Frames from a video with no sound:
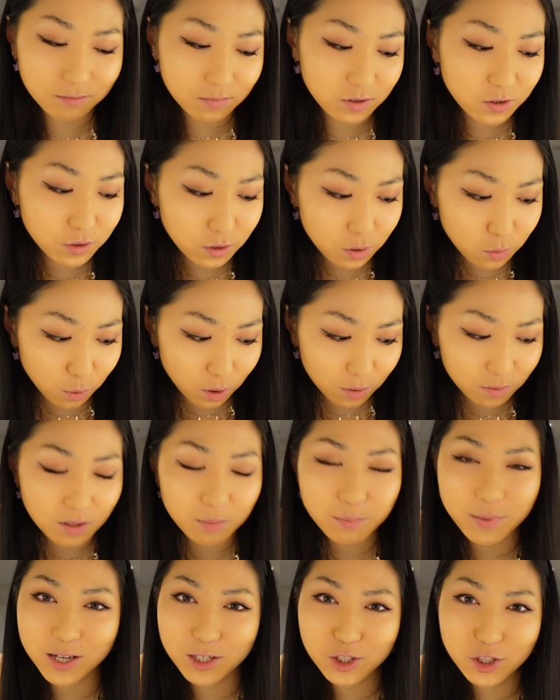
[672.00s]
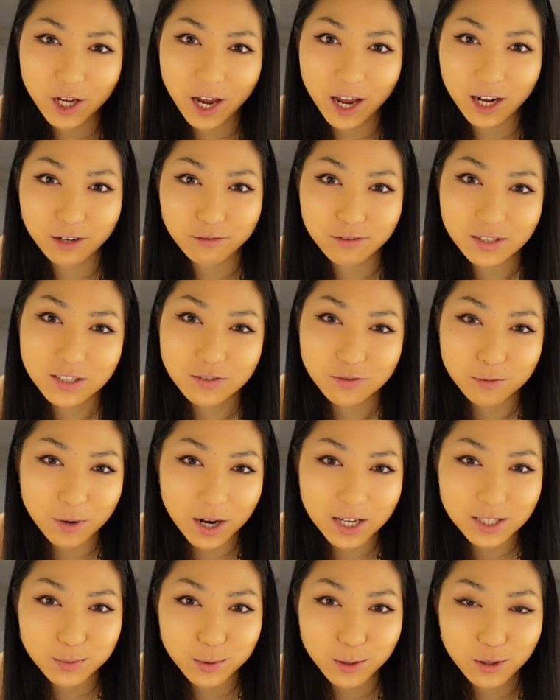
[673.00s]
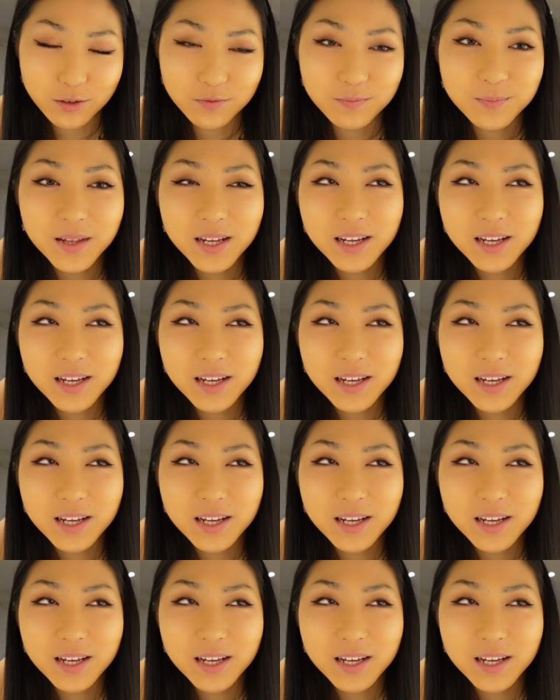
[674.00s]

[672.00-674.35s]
You know what the peach candy rings reminds me of?